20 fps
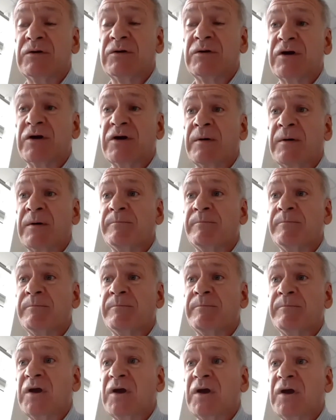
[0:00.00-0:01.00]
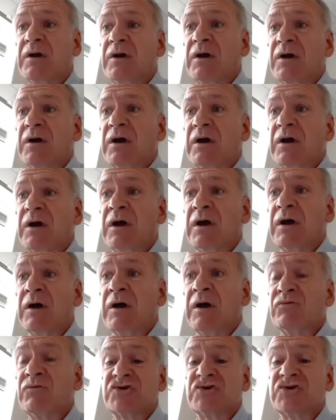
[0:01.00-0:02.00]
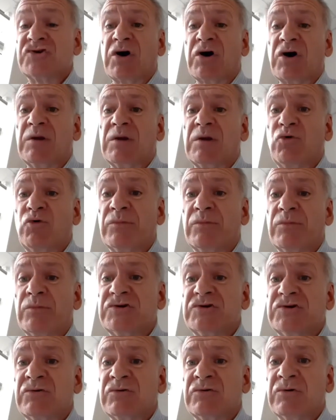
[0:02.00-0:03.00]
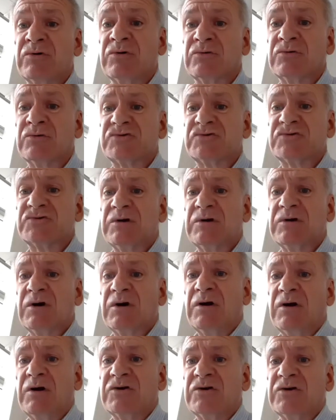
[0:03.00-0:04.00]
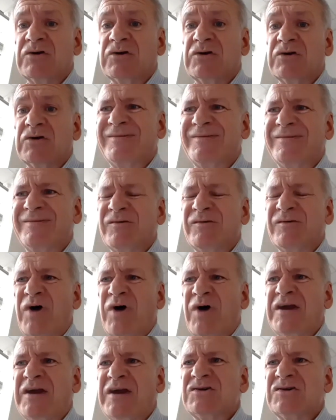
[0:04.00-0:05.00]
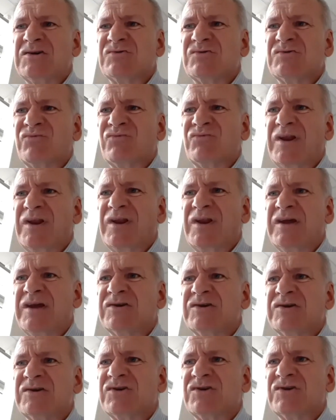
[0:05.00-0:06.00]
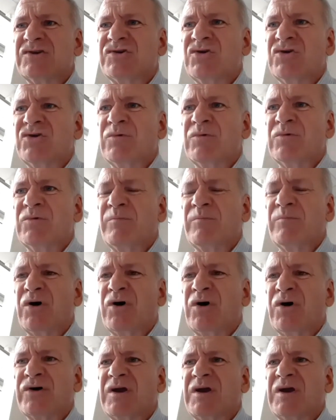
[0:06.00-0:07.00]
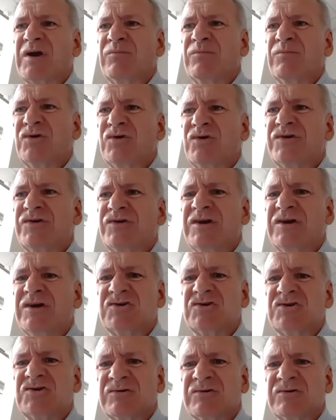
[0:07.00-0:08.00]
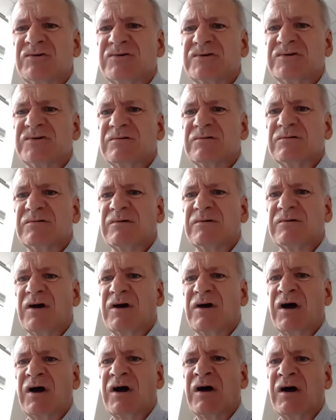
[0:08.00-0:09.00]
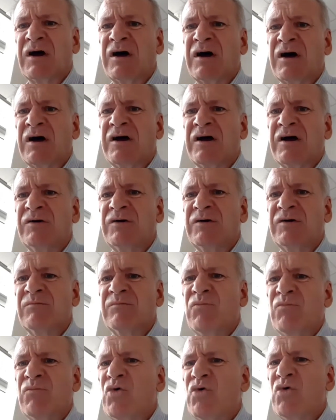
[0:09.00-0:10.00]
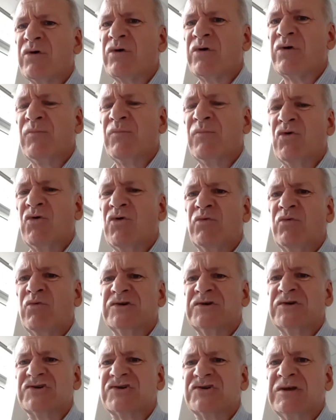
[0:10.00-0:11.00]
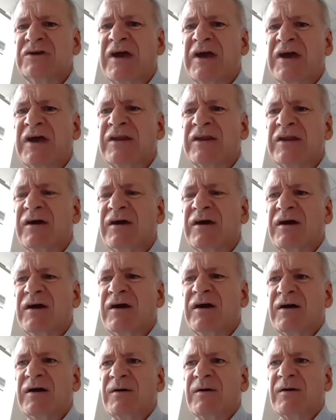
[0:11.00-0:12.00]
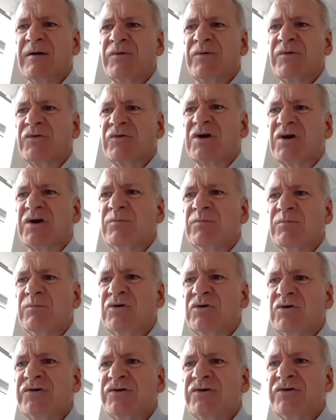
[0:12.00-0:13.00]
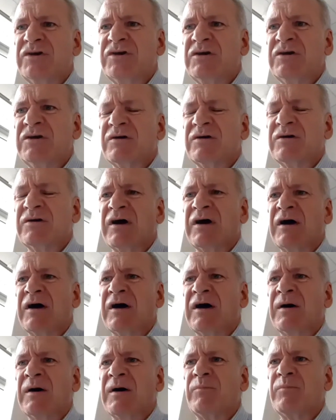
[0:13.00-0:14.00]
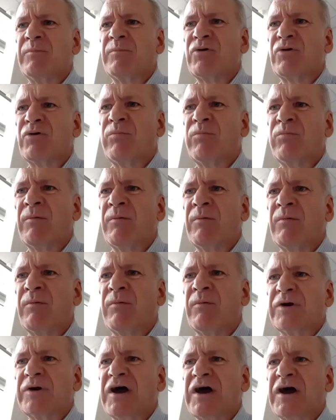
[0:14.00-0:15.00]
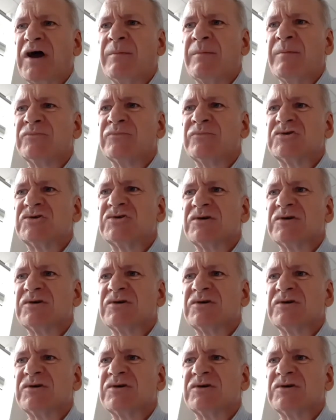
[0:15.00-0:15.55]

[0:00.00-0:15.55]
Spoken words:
recyclable materials. So the range really is determined by the community issues. And more we see that the community problem or opportunity becomes